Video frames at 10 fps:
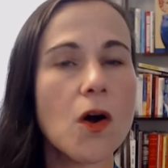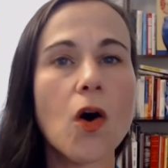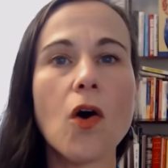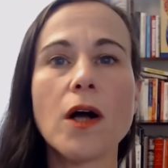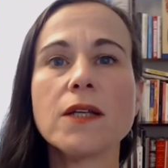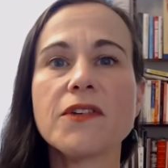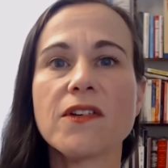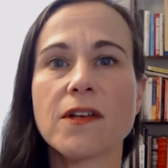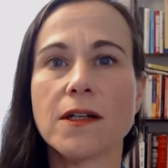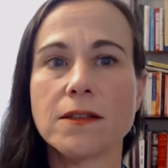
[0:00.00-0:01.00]
All of a
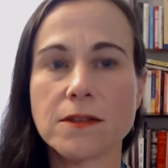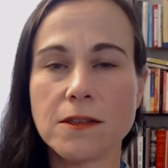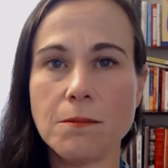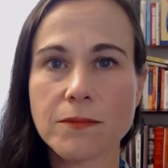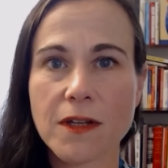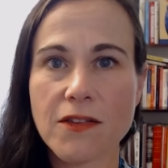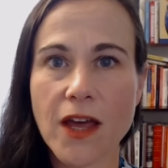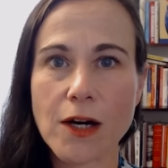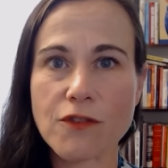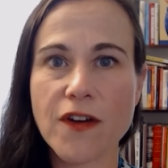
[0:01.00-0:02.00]
sudden, they
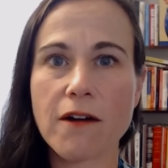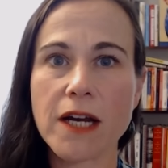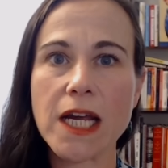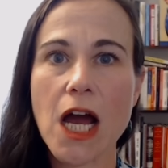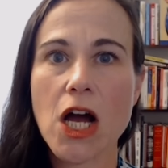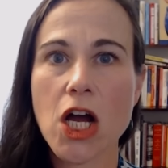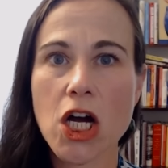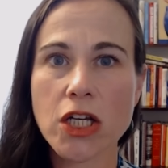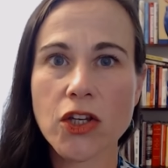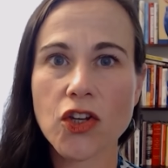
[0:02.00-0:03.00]
are very
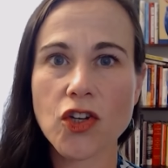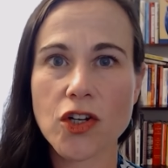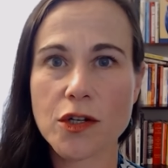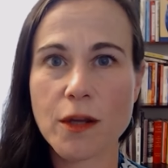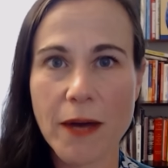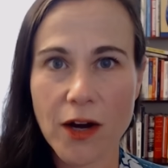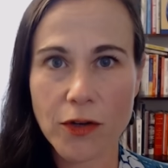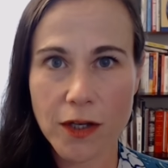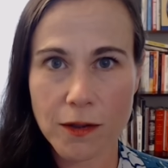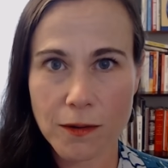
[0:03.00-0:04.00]
concerned about
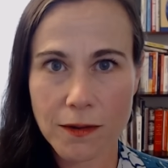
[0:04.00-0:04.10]
you,